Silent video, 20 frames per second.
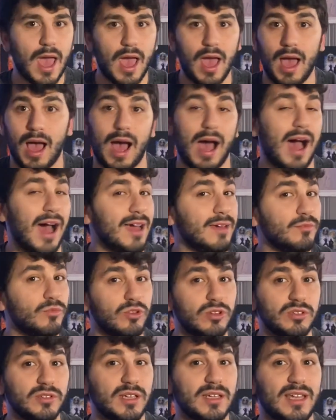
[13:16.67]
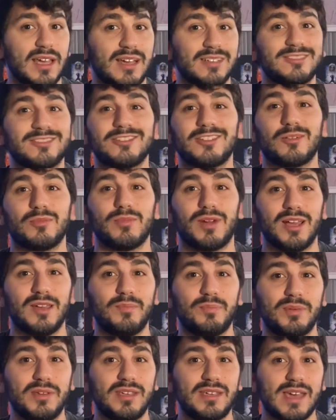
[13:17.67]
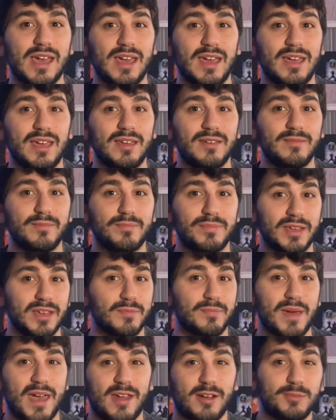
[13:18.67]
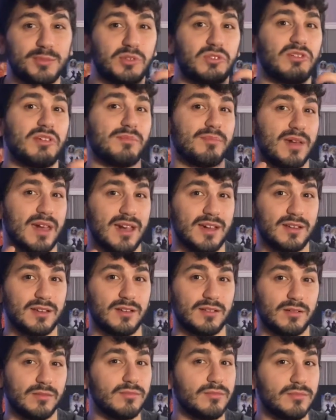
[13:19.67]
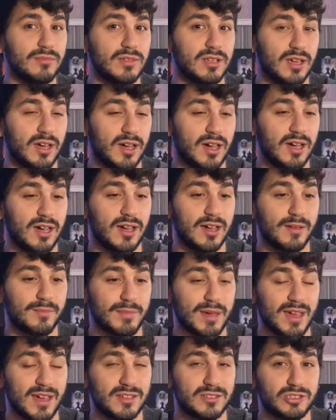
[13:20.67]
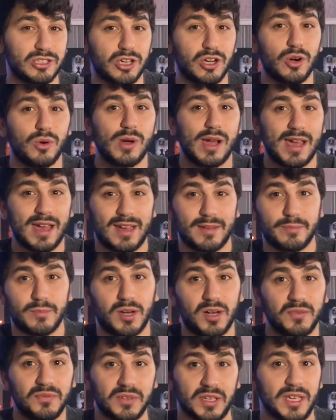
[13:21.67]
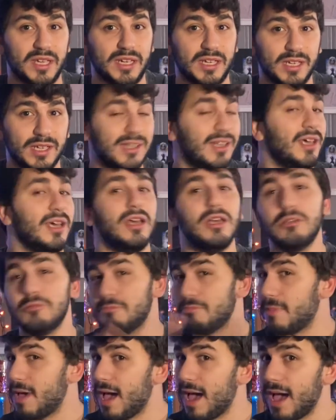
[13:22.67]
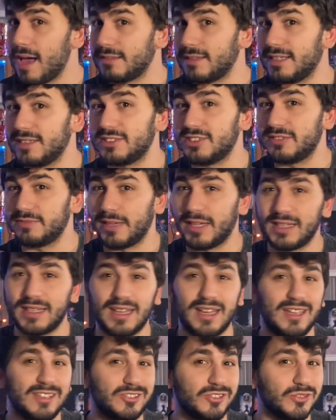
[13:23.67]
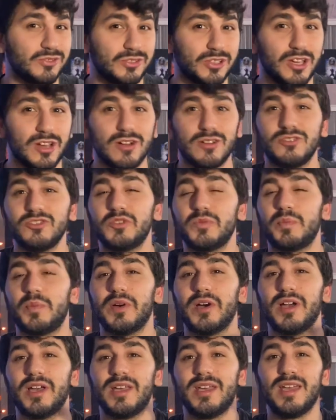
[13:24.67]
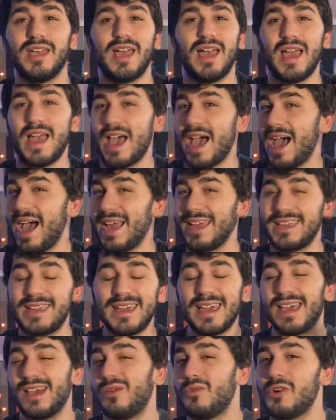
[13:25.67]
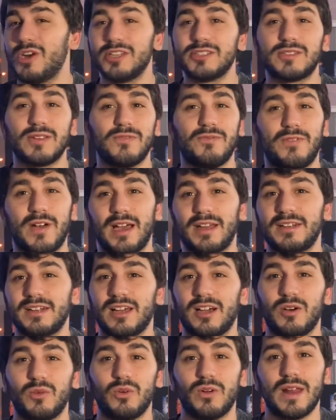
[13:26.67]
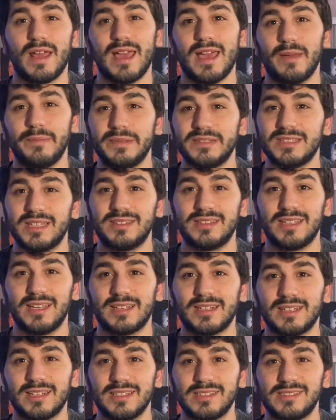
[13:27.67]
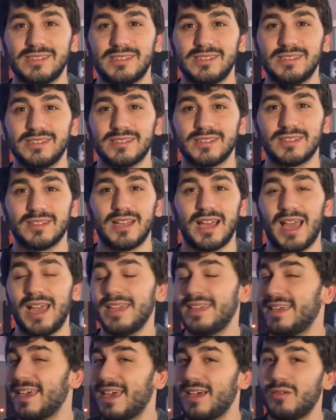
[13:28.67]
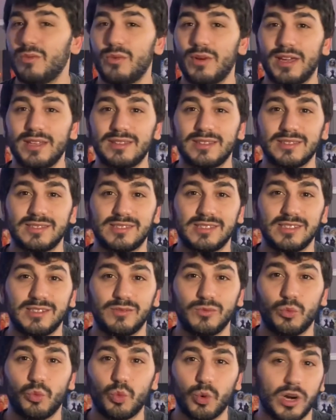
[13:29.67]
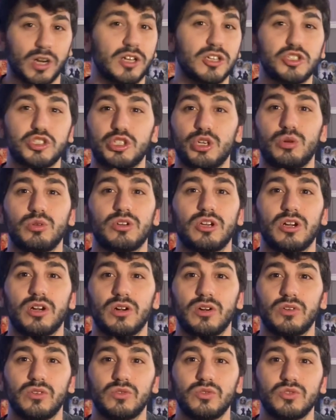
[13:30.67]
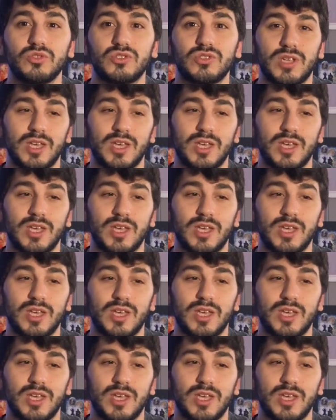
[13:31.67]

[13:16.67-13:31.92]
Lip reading: I'm willing to guess that there might be a big battle between Mando and Moff Gideon. That's just my guess. Who knows? But I can't wait to find out what happens at the end of this season. I can't wait to see where the show goes.